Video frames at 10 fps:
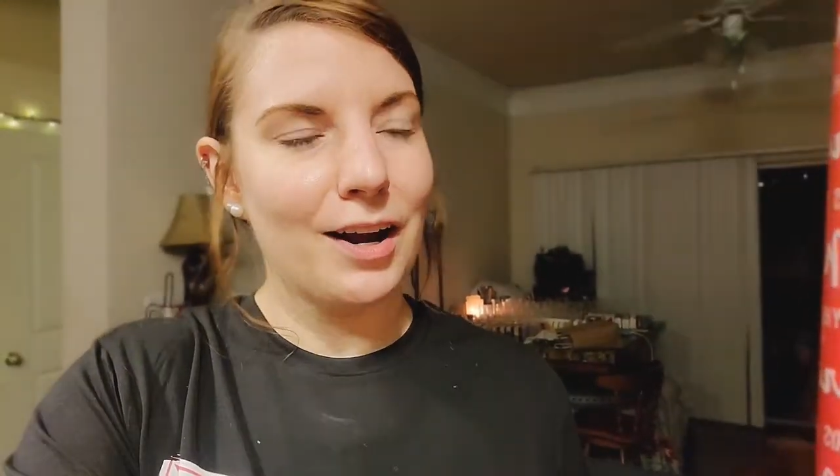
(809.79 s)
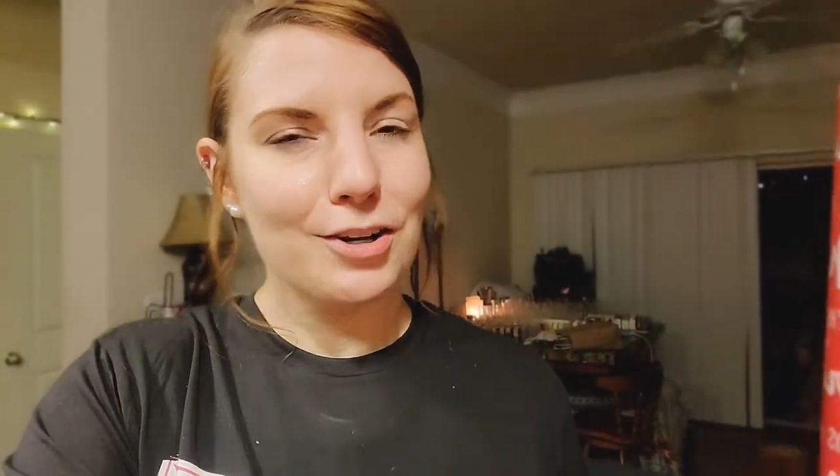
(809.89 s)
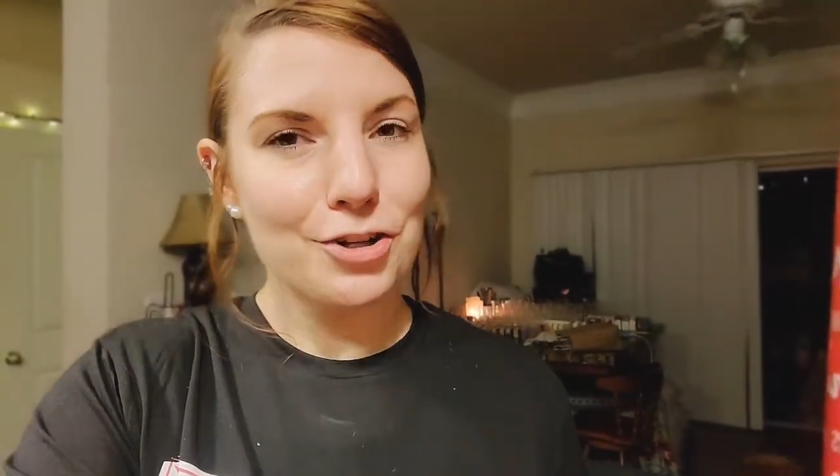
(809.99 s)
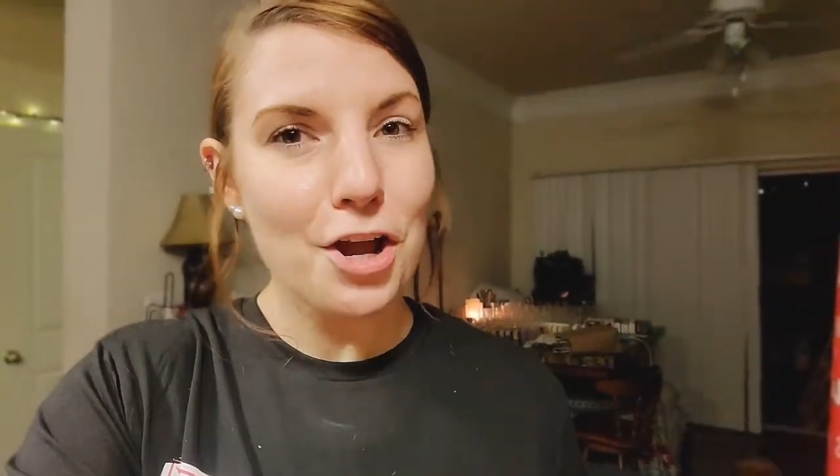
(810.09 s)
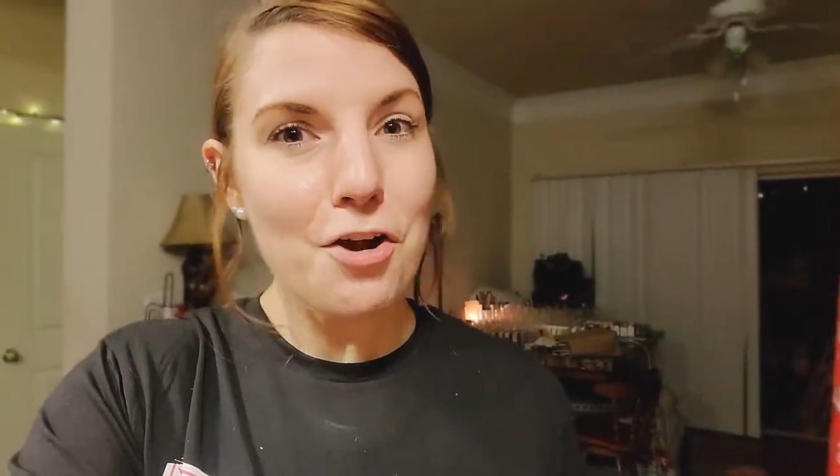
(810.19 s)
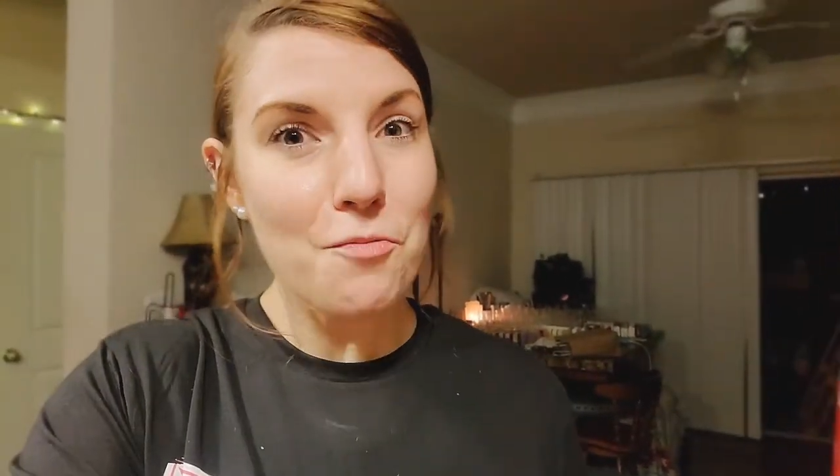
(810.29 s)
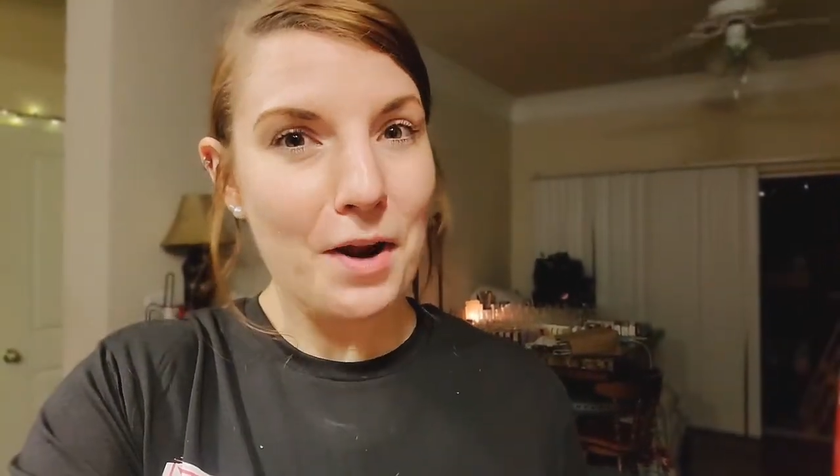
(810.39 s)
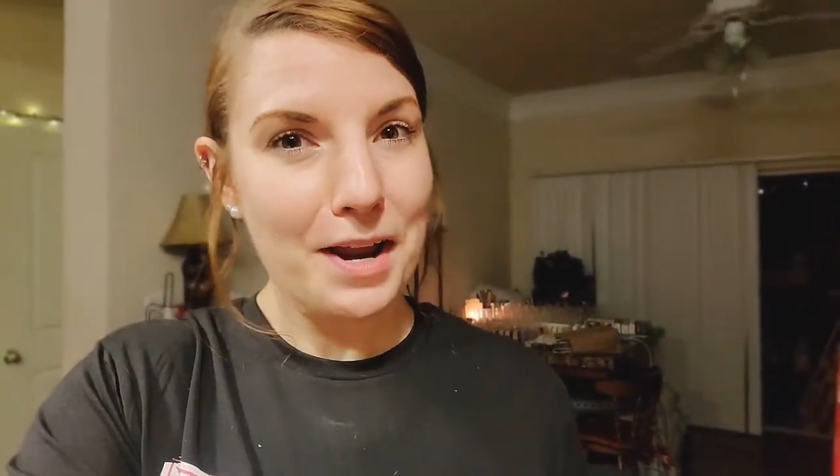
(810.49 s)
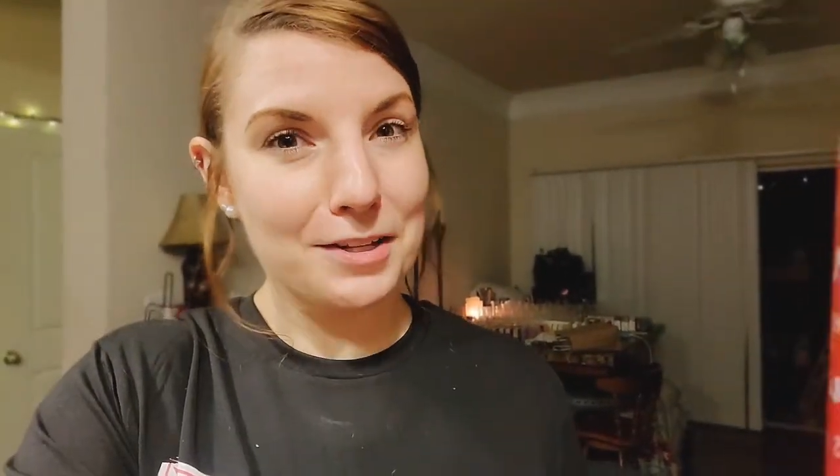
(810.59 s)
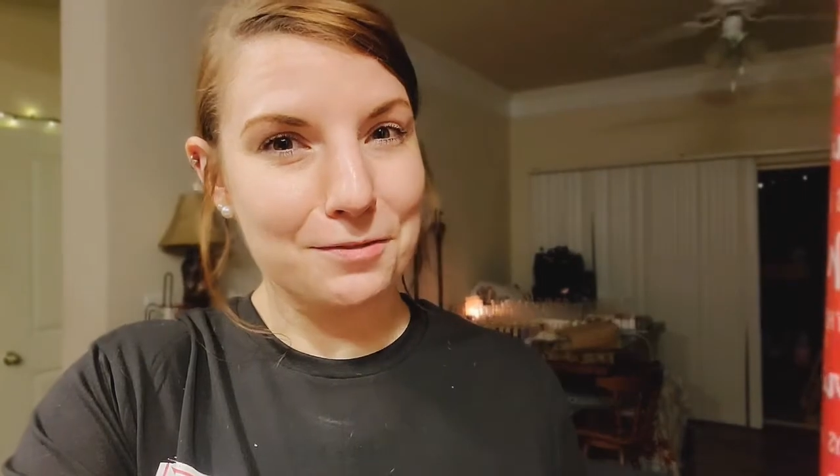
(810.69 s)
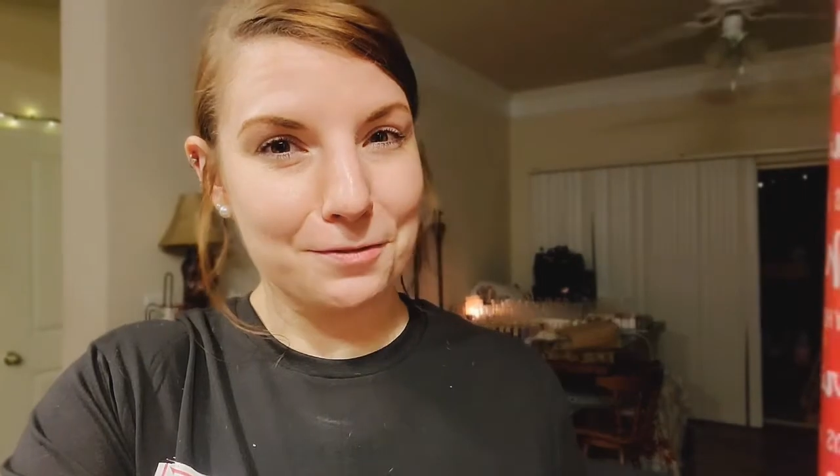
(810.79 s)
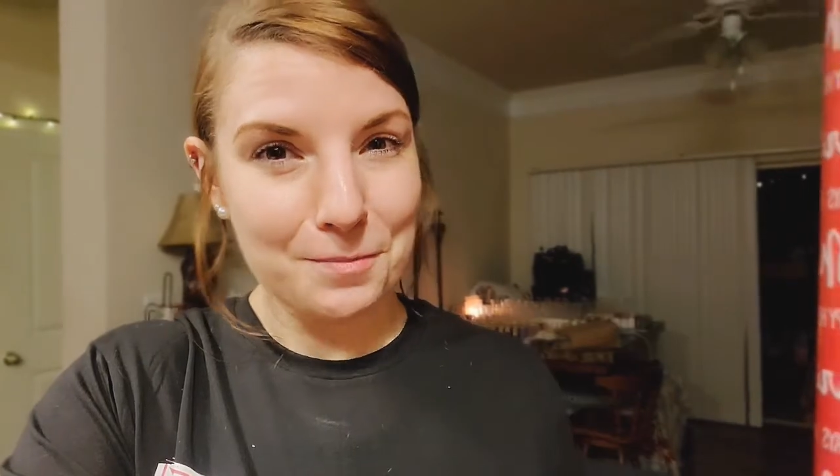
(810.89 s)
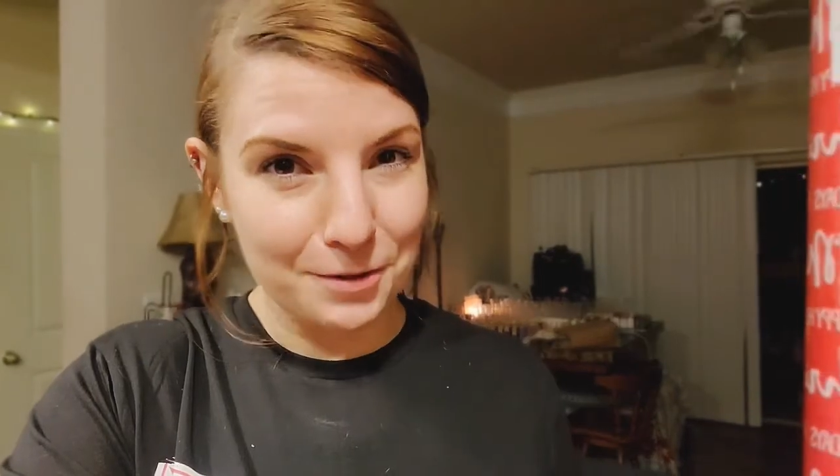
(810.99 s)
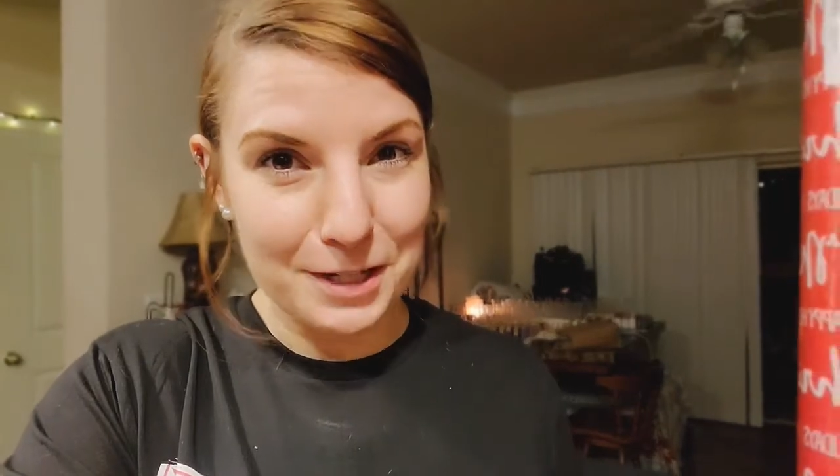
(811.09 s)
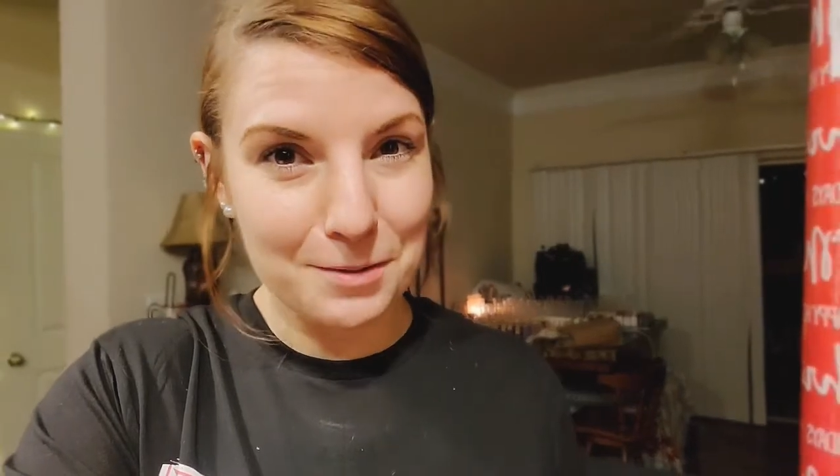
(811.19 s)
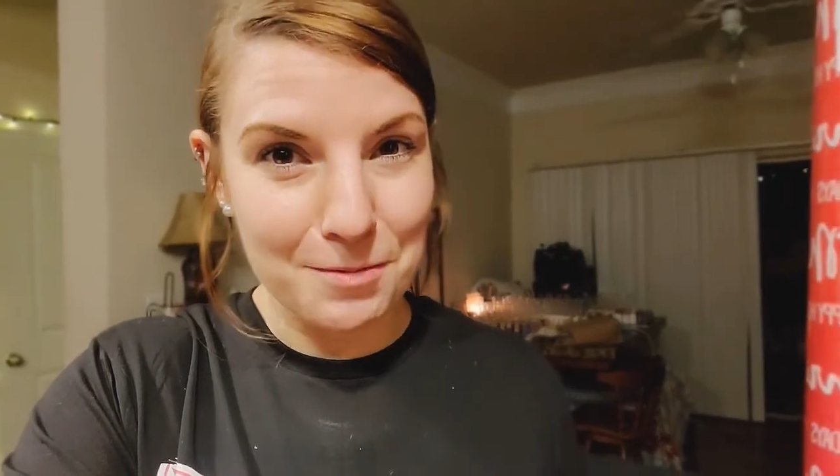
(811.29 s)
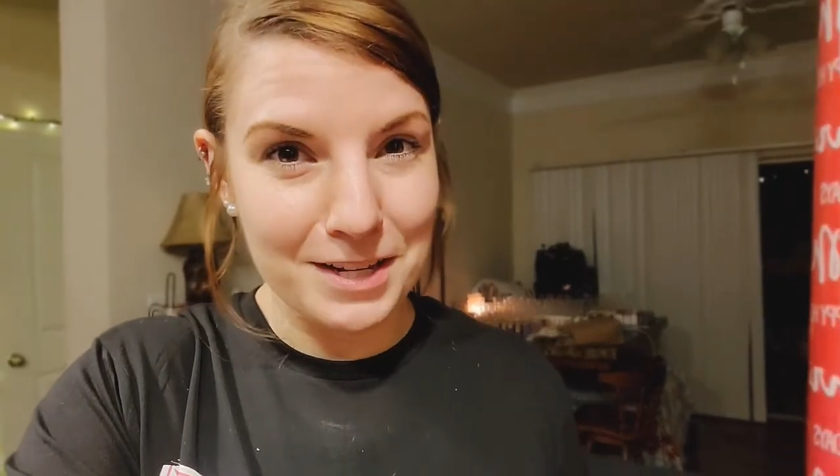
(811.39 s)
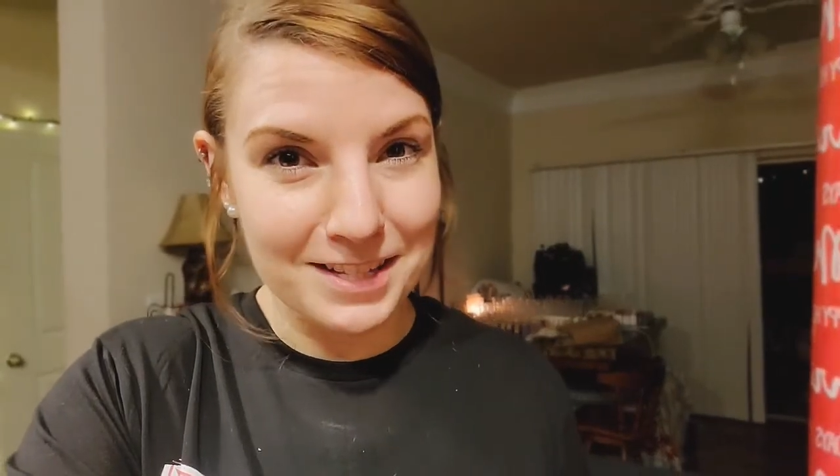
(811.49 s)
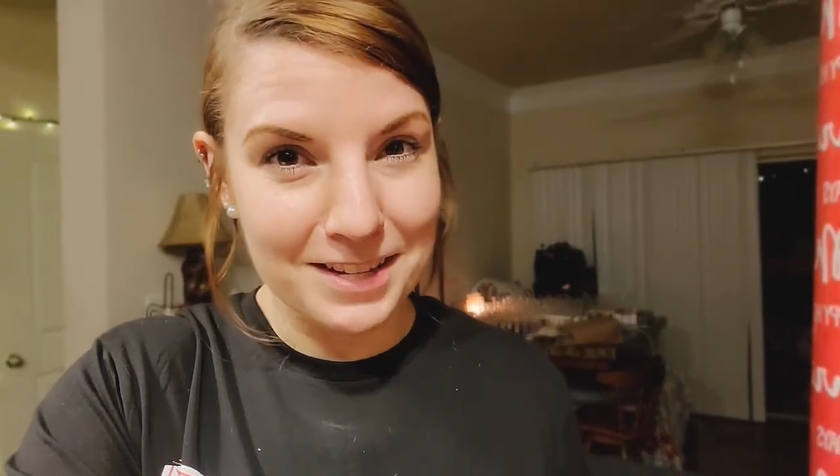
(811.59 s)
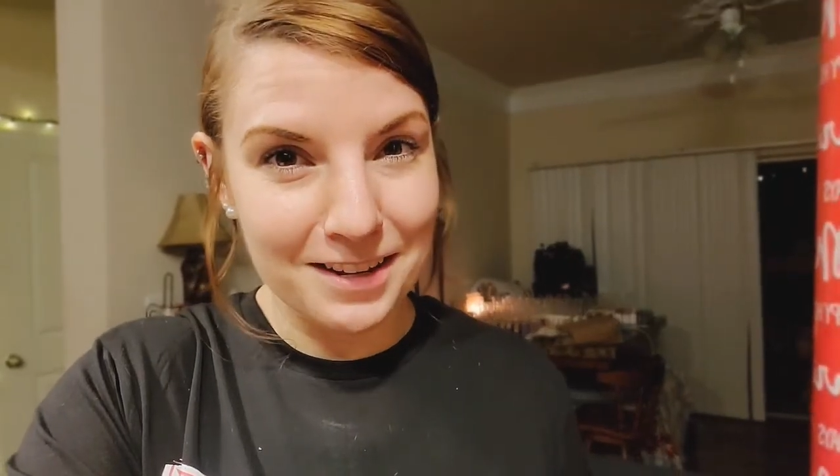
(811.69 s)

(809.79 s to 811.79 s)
two weeks from Christmas.